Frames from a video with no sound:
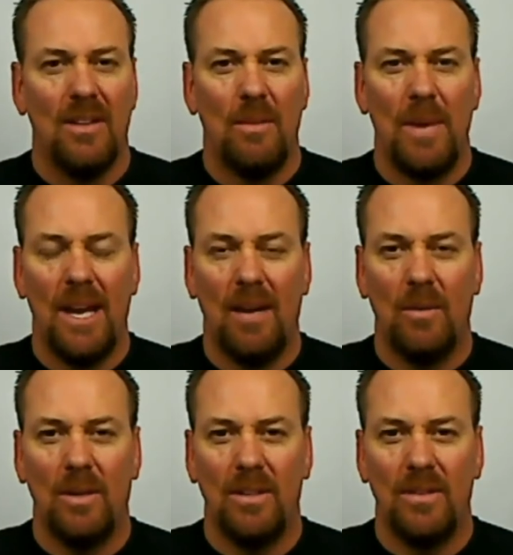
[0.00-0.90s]
the man
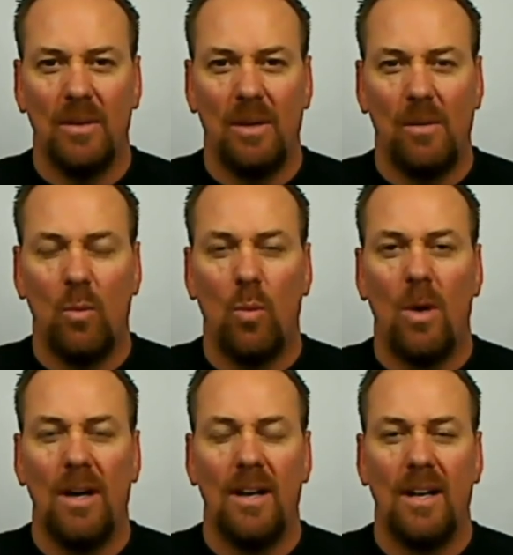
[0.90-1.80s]
was
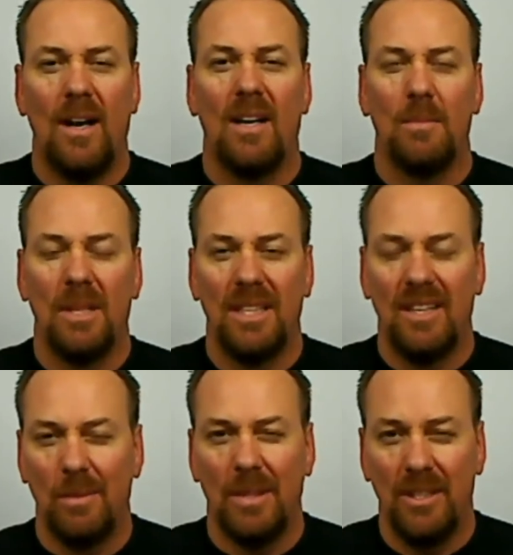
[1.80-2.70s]
one
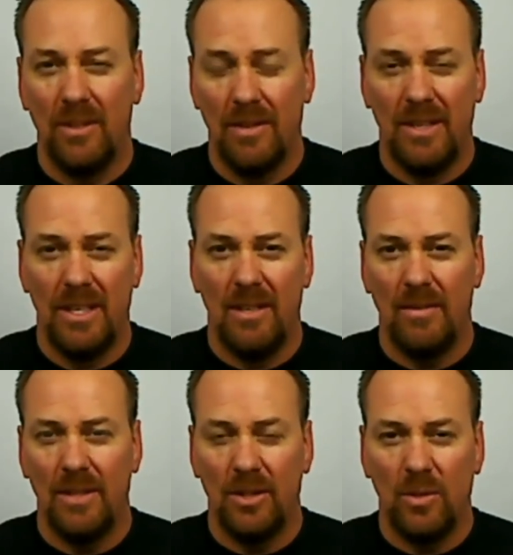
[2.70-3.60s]
unbelievably driven
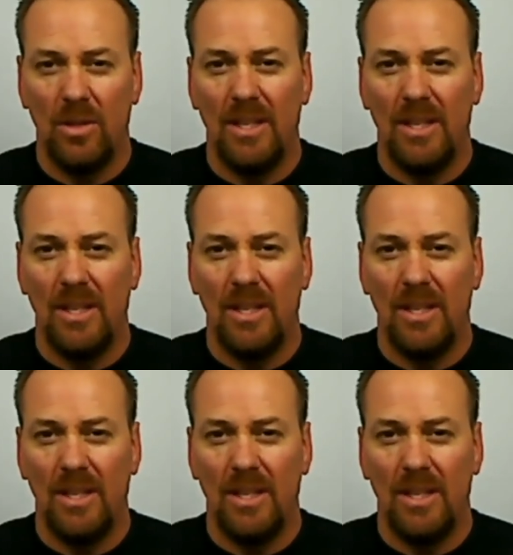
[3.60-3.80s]
individual.